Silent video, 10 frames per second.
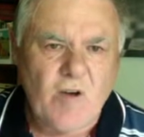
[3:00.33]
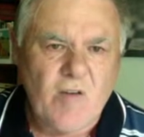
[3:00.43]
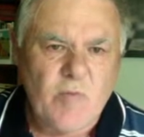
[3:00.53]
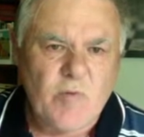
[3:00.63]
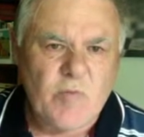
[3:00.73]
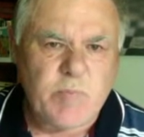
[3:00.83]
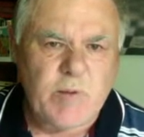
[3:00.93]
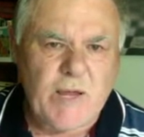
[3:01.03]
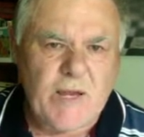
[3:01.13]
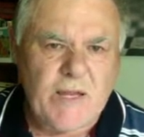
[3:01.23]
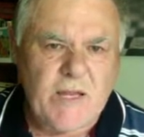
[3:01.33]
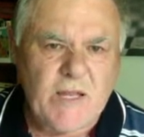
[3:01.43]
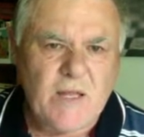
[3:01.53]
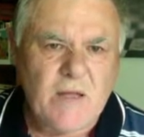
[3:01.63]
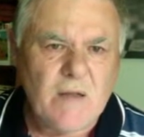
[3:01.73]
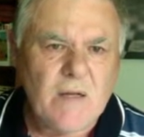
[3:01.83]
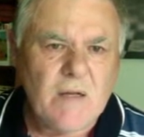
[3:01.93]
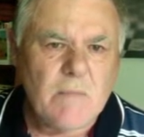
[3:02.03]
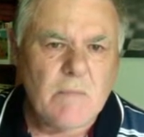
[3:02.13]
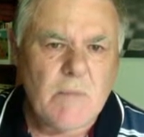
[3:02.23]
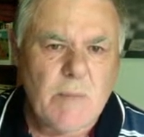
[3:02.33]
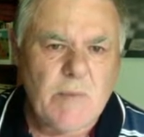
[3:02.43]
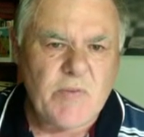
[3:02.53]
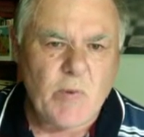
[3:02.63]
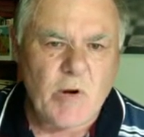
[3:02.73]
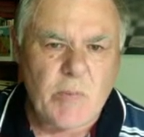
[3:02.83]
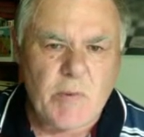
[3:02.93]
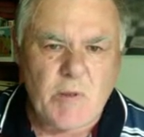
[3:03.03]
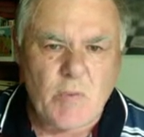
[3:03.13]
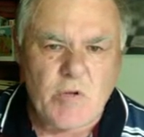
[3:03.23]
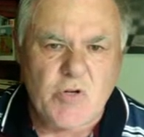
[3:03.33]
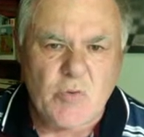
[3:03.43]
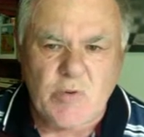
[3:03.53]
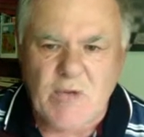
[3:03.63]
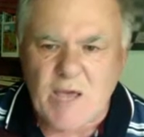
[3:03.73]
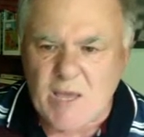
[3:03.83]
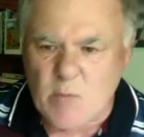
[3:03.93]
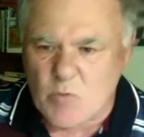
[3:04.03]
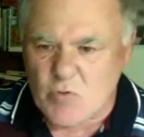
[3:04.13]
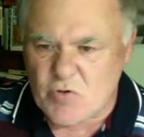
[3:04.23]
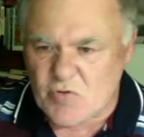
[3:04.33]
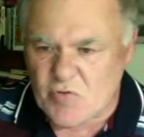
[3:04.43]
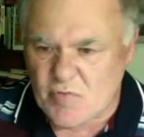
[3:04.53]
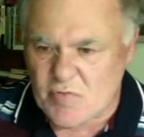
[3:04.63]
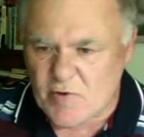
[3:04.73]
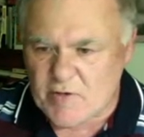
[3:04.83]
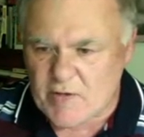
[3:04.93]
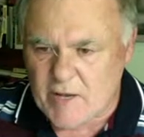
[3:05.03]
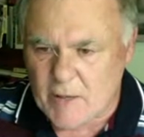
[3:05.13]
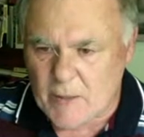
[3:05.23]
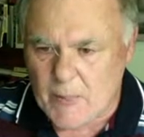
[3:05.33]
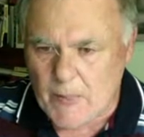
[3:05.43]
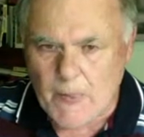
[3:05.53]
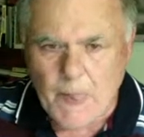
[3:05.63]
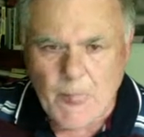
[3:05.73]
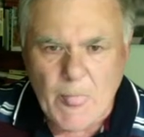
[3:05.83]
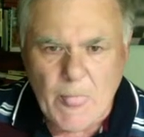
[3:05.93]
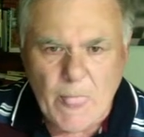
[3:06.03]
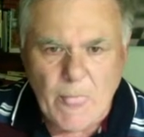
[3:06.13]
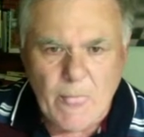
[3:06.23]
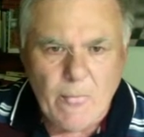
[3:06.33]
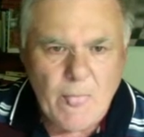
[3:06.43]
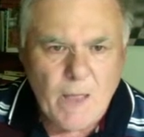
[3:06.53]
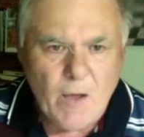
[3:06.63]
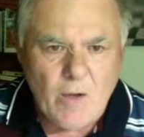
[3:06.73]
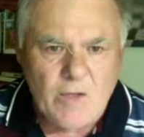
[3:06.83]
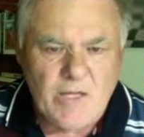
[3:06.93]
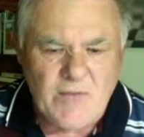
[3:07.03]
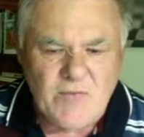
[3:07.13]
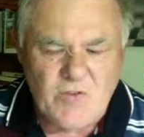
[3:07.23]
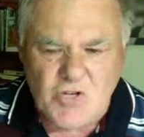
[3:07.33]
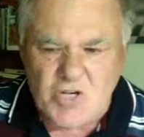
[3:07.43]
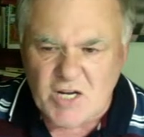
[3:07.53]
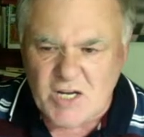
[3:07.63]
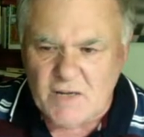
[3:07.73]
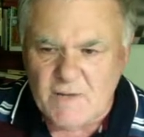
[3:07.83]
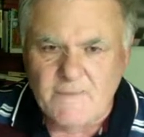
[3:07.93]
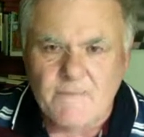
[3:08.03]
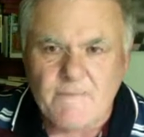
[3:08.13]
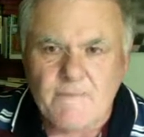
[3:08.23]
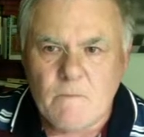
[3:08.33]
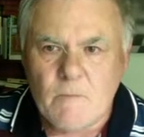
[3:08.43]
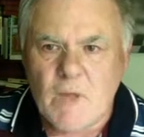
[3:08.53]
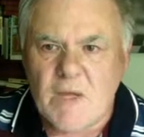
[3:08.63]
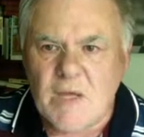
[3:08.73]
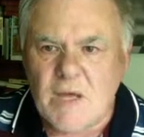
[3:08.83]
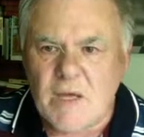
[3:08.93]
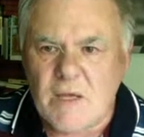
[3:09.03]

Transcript: was played here. Maybe this might have been the original game. We'll just soon find out. I think he gives a check. Okay.